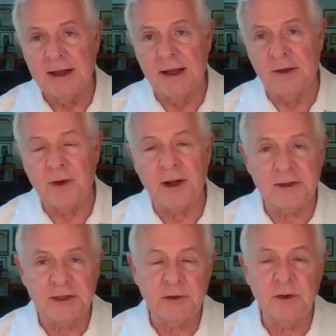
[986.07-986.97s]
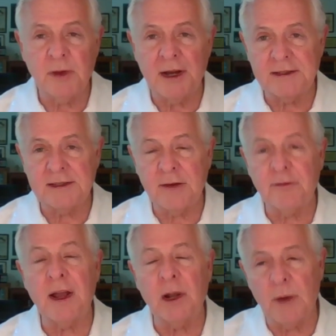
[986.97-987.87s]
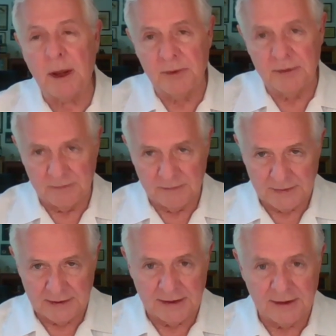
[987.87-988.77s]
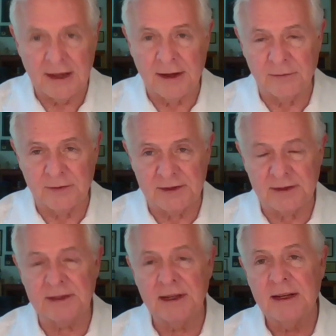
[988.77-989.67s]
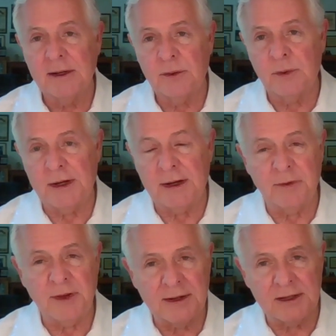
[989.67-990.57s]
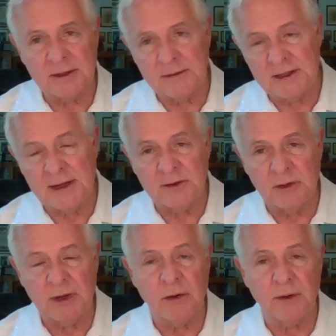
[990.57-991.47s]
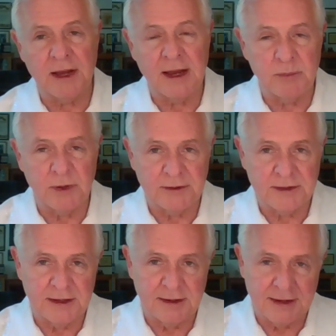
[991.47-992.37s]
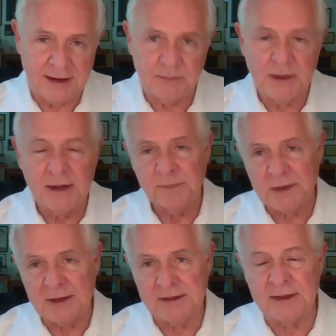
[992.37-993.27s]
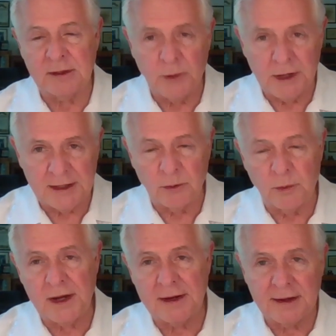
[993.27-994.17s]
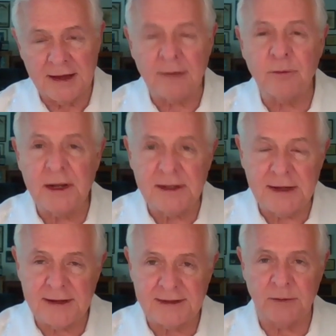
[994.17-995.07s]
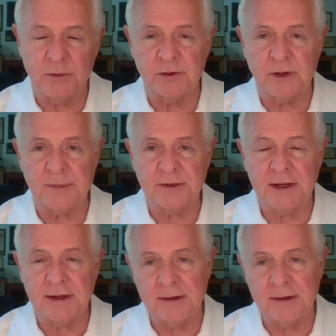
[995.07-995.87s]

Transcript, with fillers: A uh, volunteer who might say, follow up uh, on a visit when everything is seems to be okay. But uh, hey, instead of waiting a week, every day someone drops in.